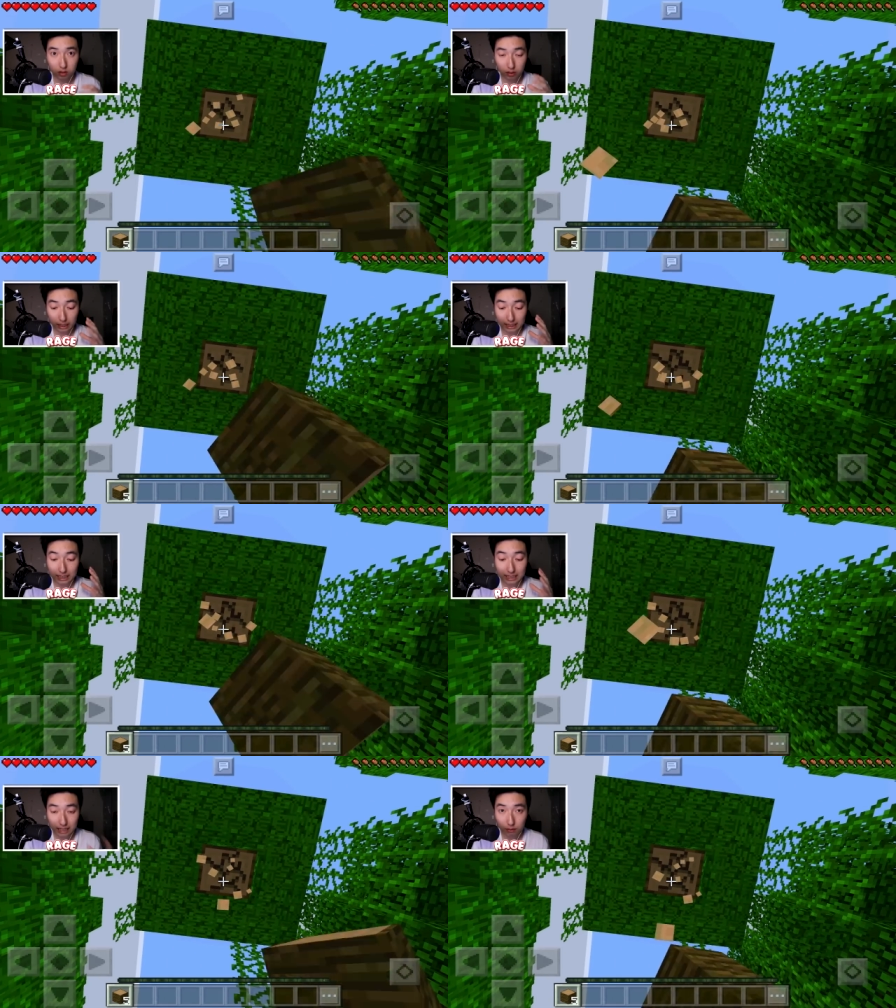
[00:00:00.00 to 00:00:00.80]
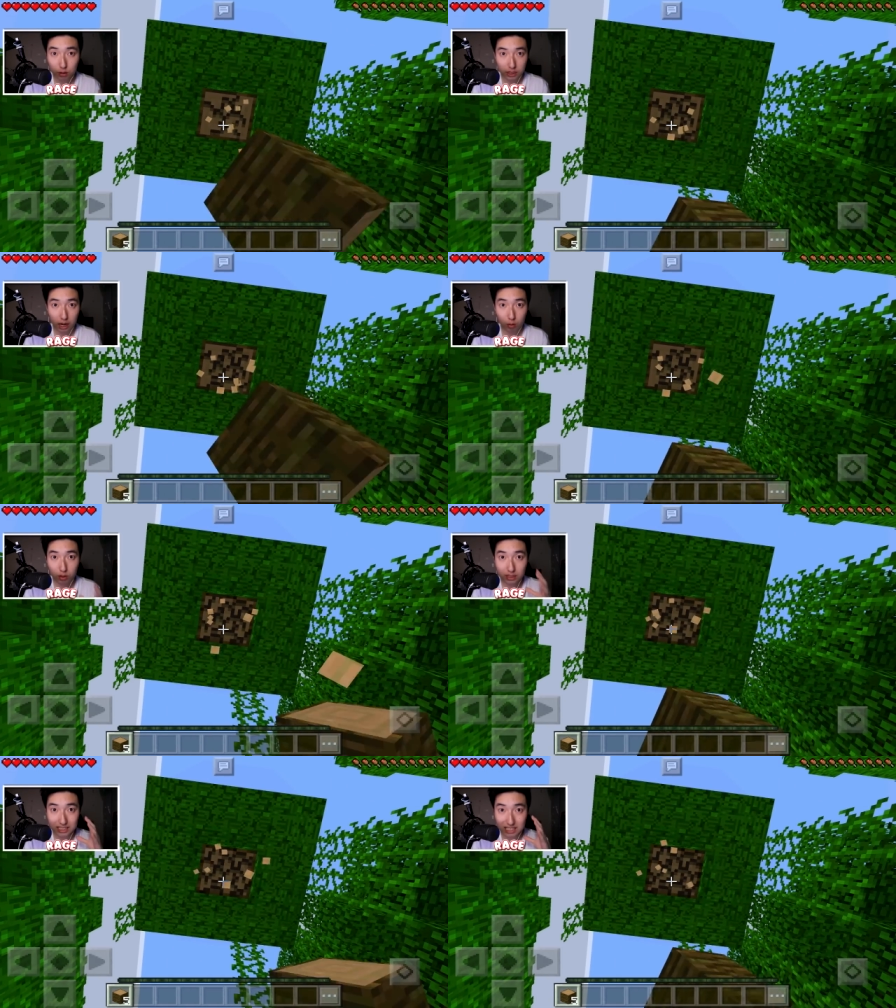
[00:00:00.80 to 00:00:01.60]
Like the devil's hour
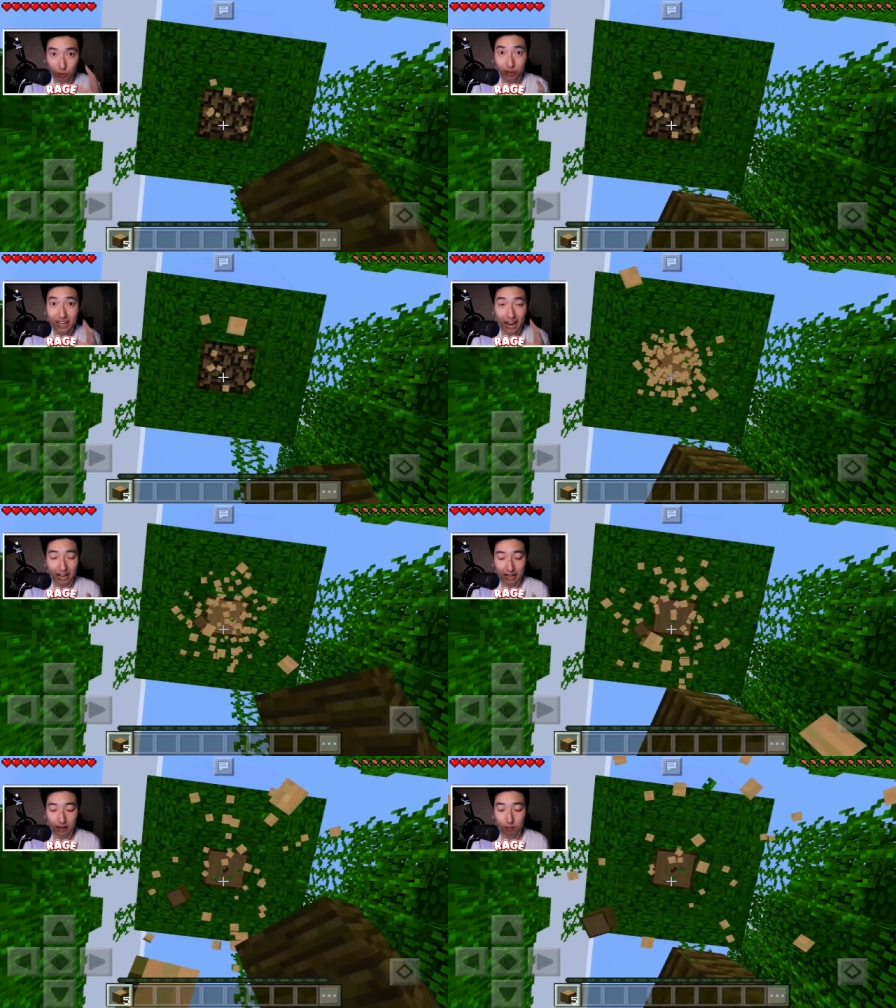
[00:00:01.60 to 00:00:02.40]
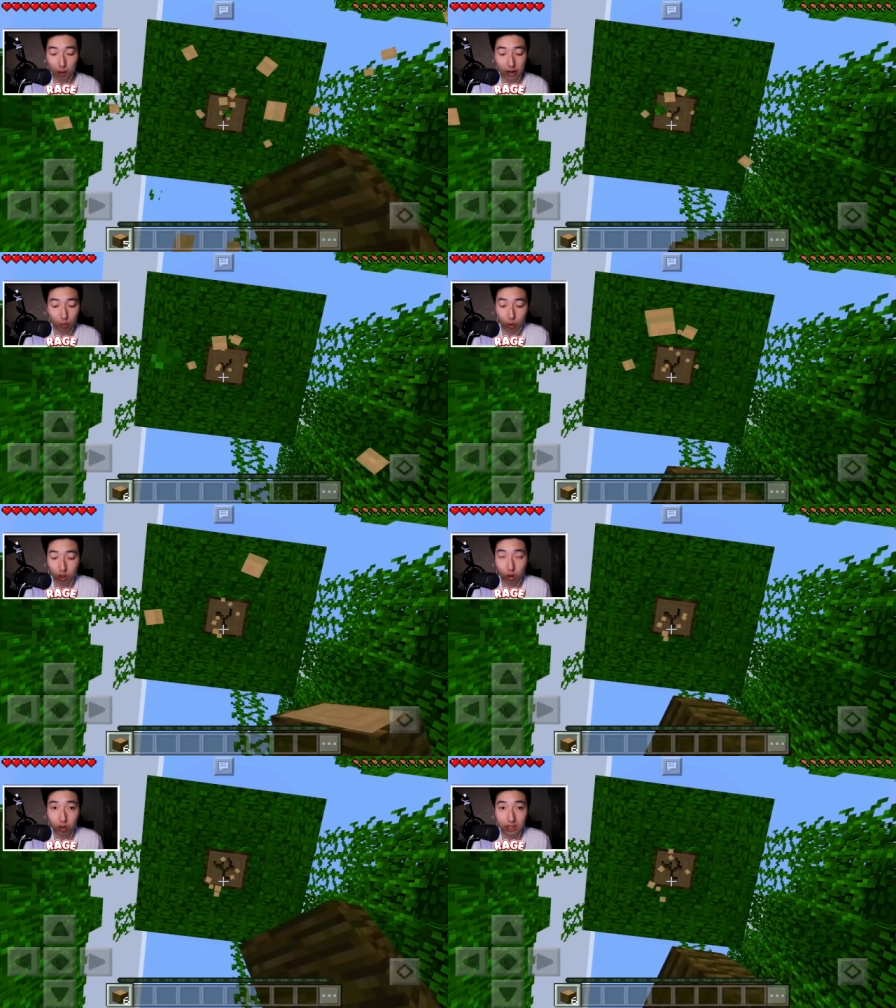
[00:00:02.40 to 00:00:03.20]
is 3 a.m. and we're
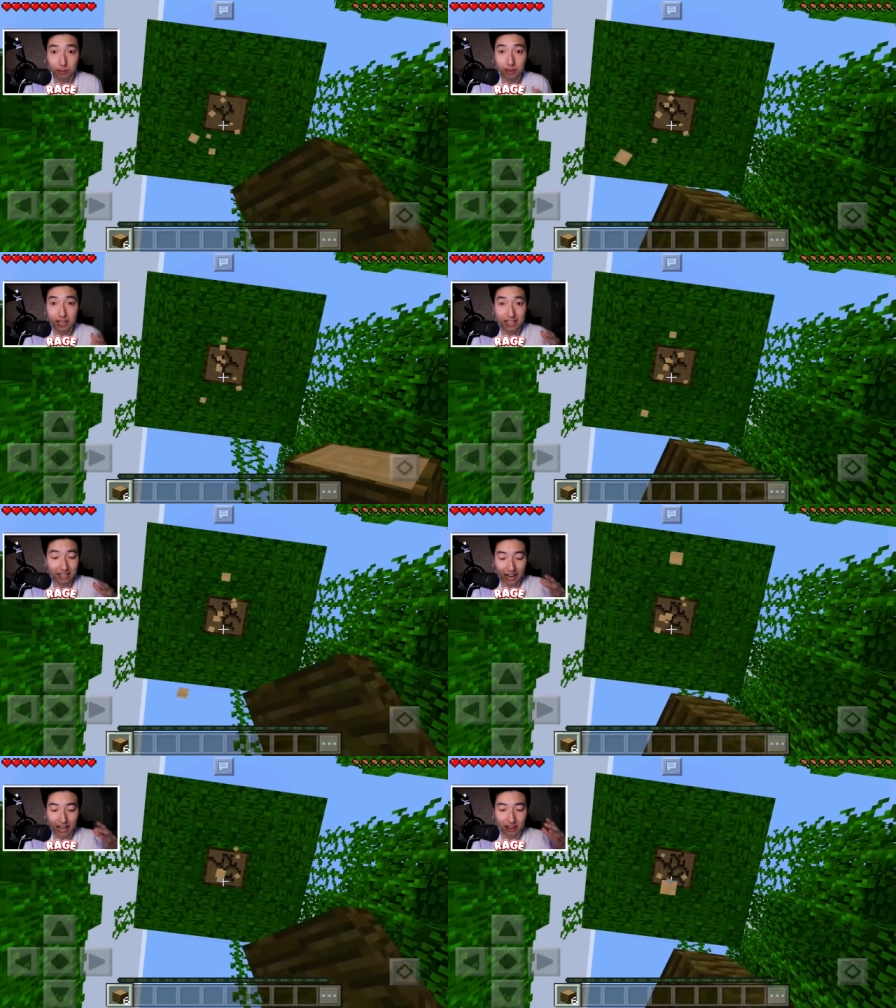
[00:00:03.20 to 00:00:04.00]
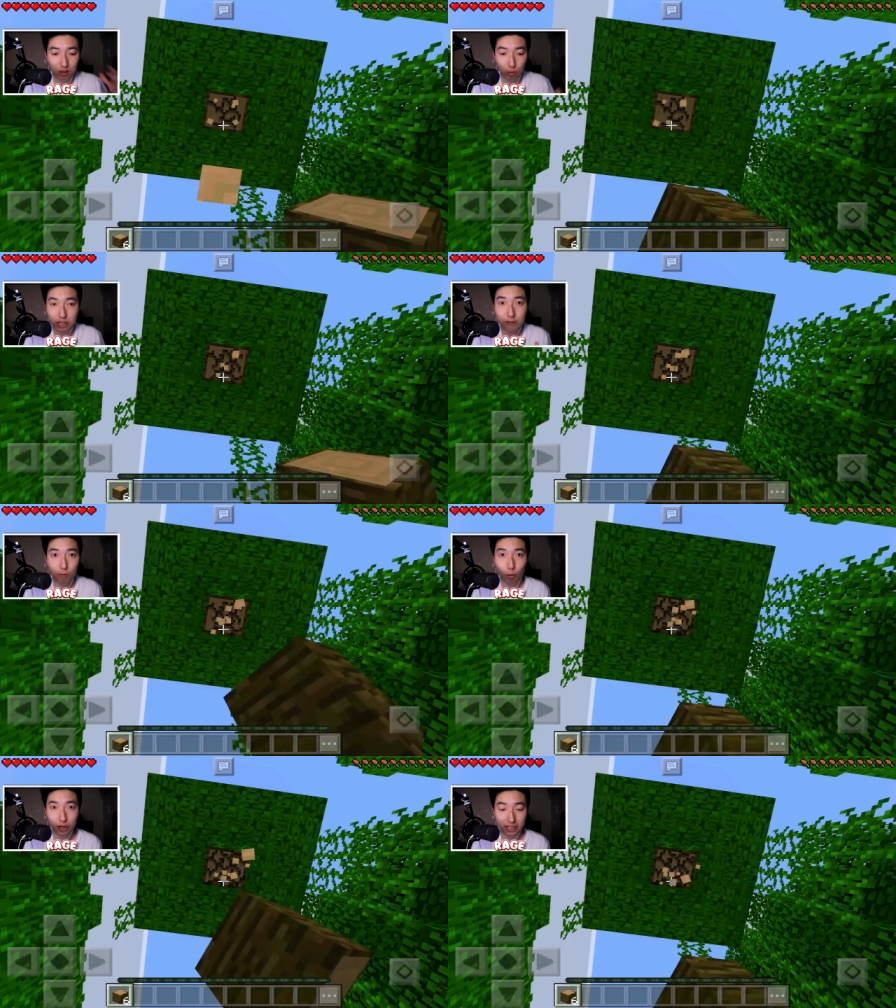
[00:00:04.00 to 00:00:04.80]
currently playing at
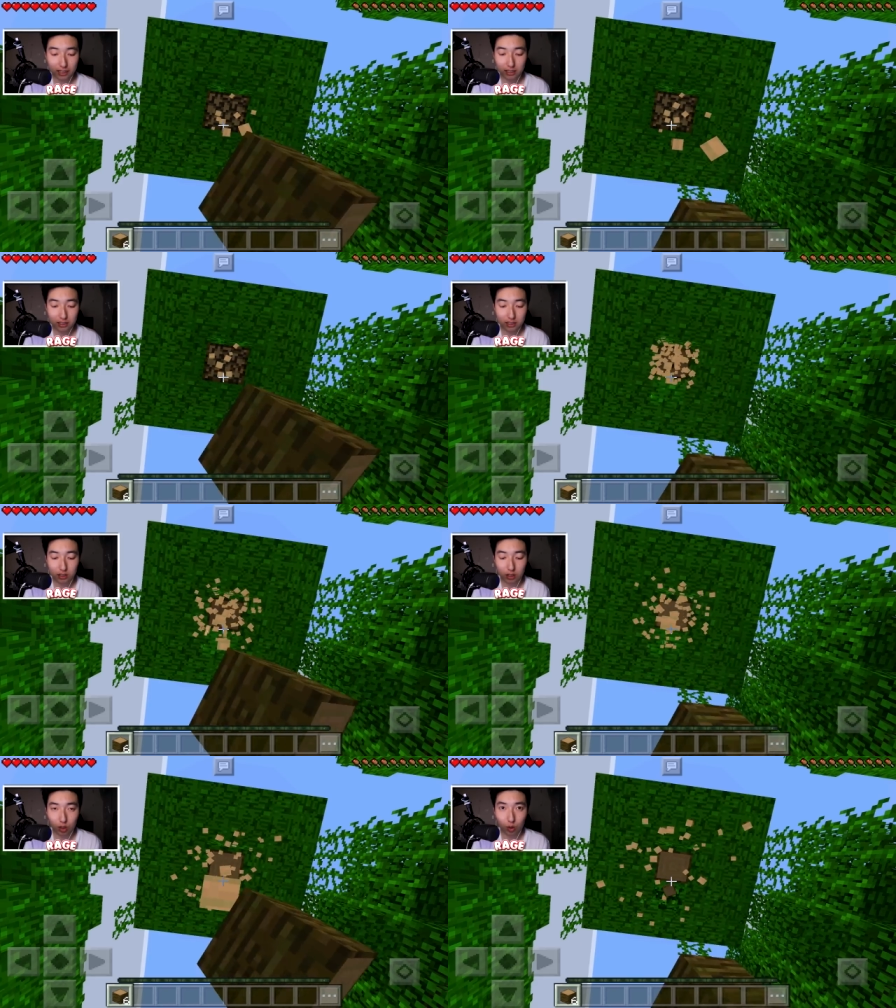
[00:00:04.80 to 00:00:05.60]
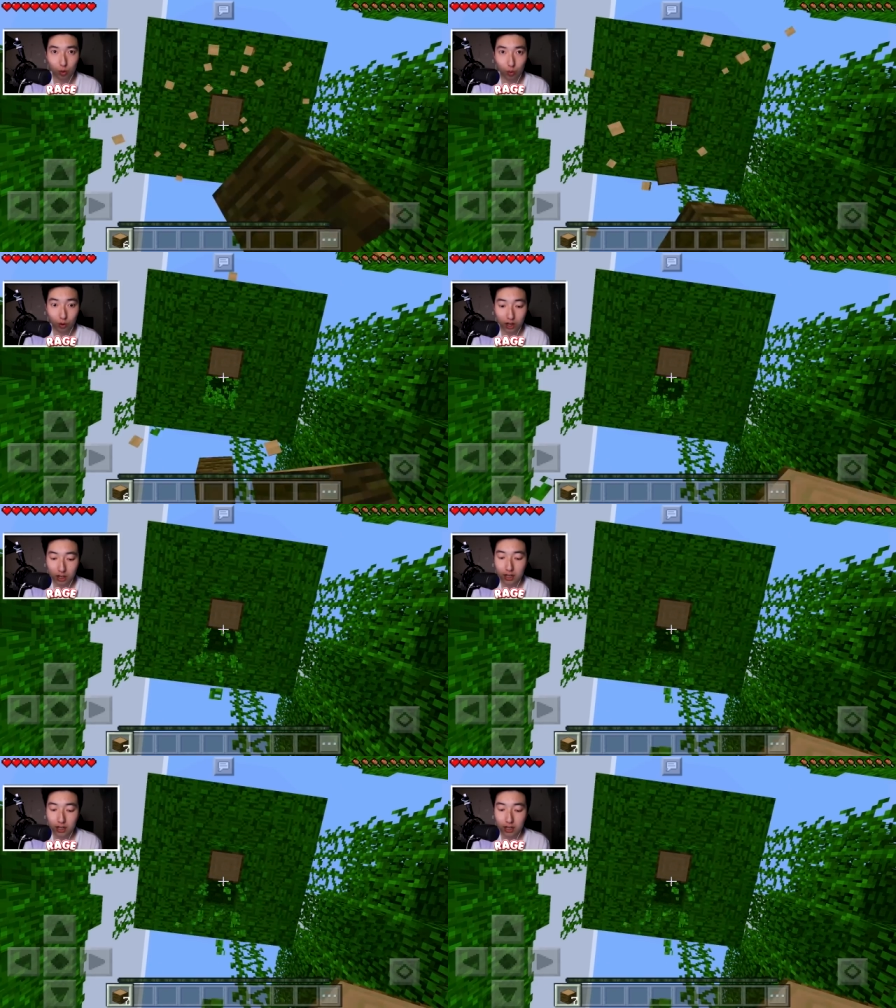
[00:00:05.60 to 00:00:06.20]
3.40. So